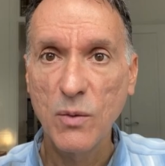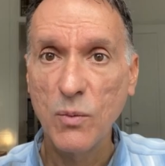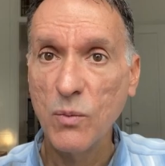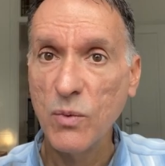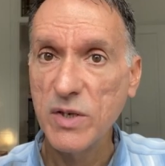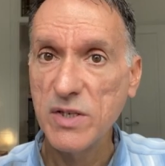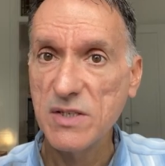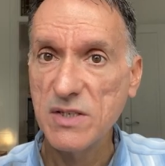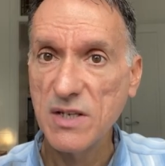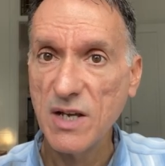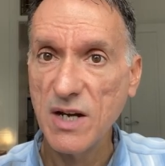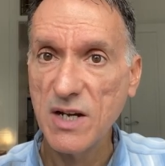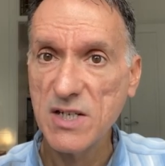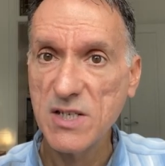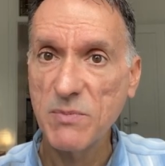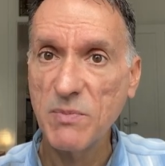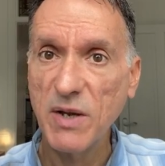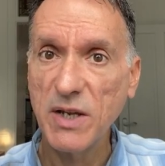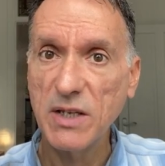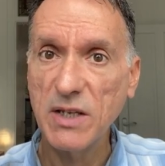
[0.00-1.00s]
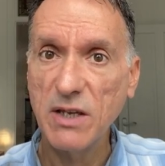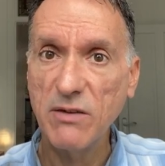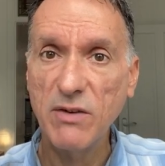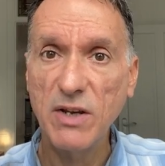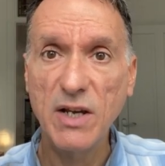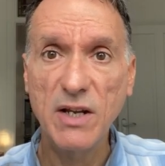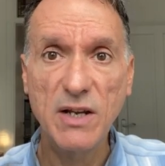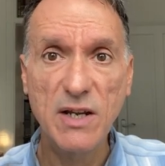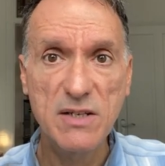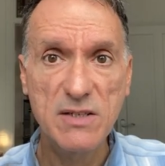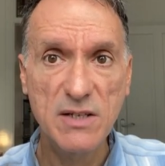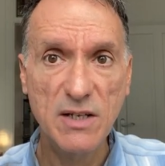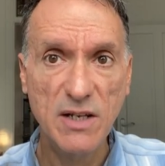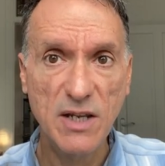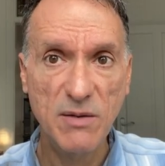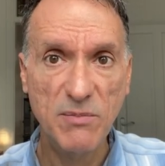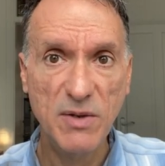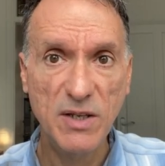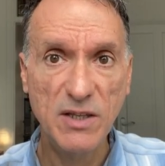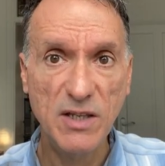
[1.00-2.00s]
we start by giving an ACE
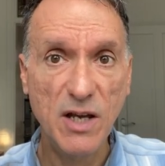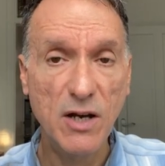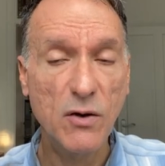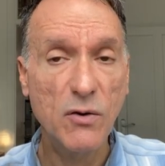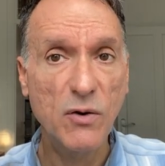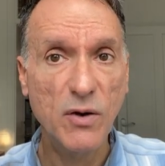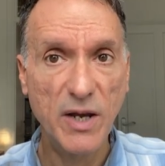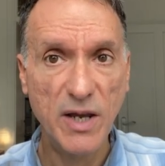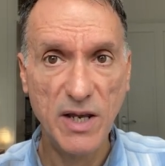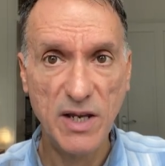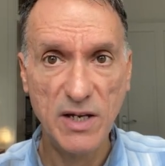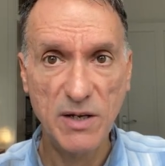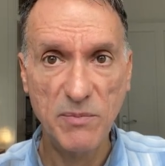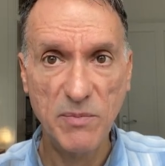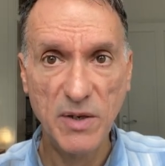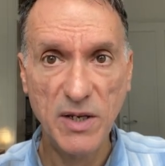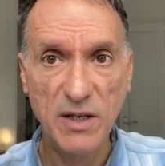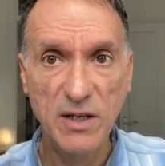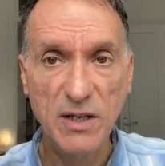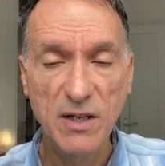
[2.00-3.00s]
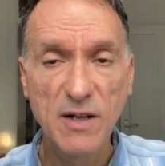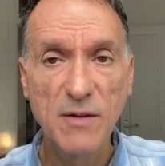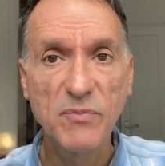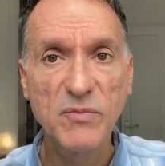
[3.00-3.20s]
inhibitor or ARB